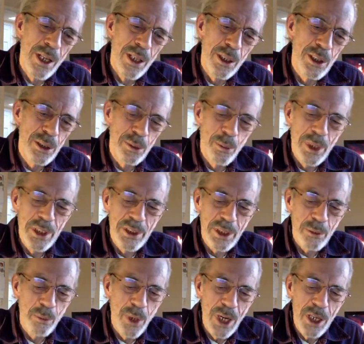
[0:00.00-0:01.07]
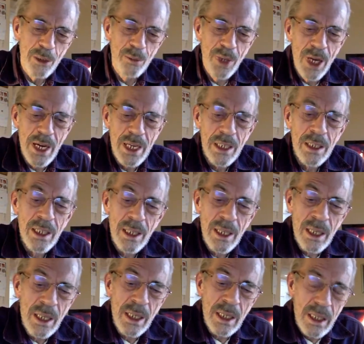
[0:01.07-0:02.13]
This is the basic bottom line.
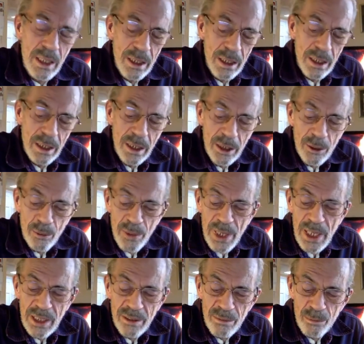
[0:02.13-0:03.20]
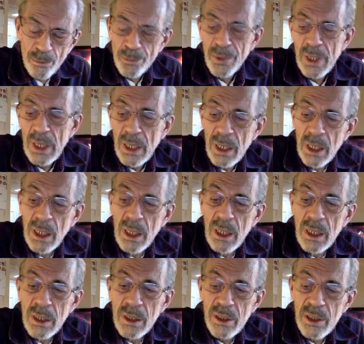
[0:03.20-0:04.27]
And
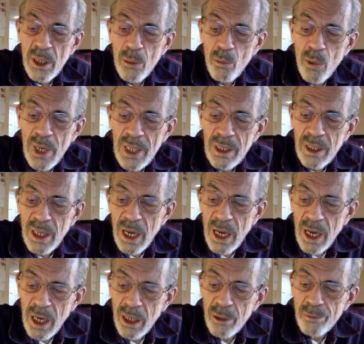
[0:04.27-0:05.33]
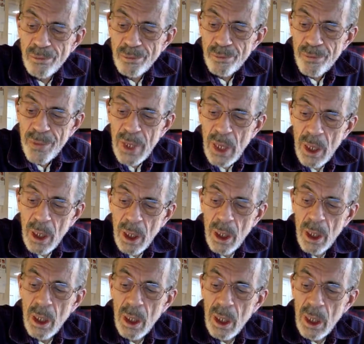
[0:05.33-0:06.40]
somewhat, I
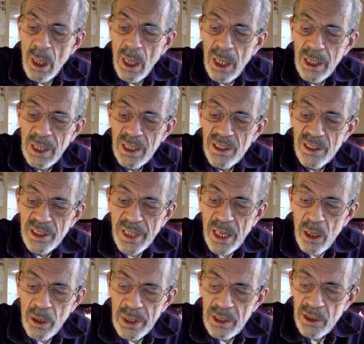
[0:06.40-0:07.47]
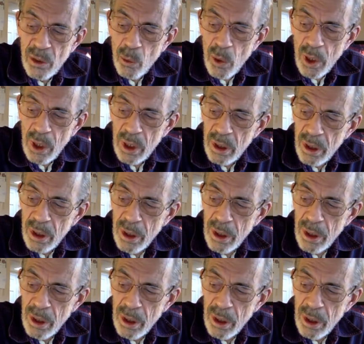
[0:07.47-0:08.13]
guess scary is the word,